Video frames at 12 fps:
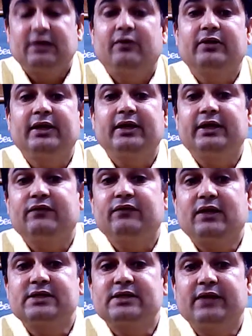Okay, it
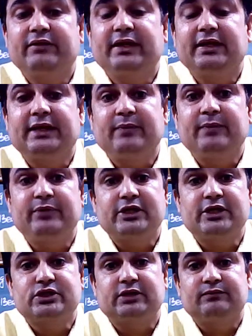was having a
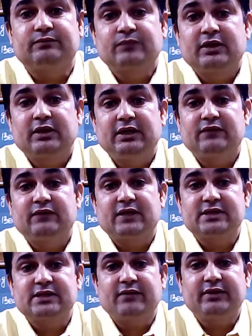temptation. It was
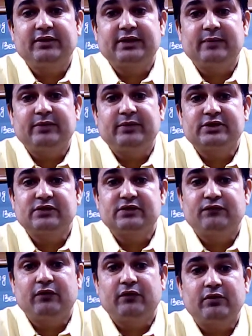having temptation
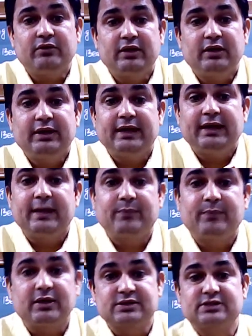for
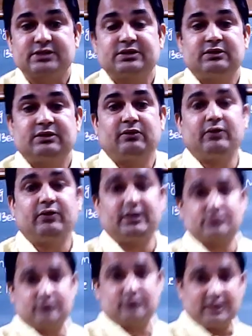apples.
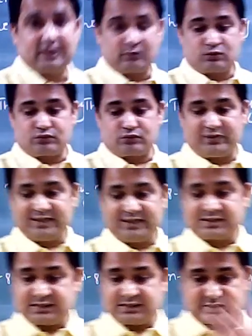Okay, so that also we
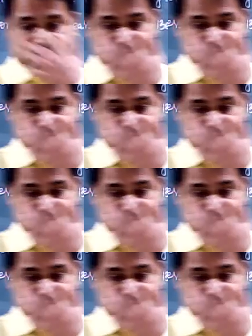discussed.